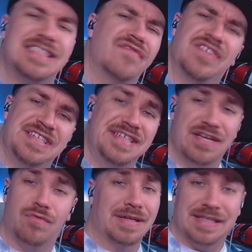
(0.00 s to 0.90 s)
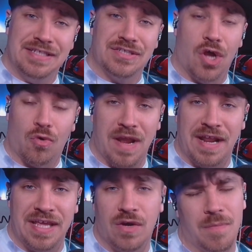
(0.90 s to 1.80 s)
If it did release
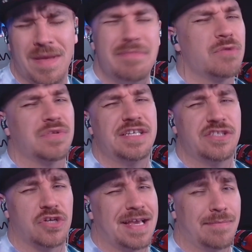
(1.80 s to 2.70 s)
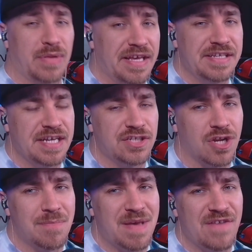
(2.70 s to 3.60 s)
already, or maybe it released on like PlayStation
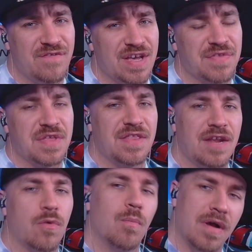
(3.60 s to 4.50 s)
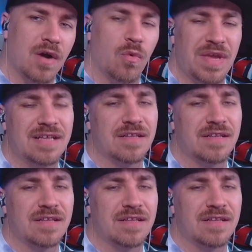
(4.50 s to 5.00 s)
on May 5th, and then a, week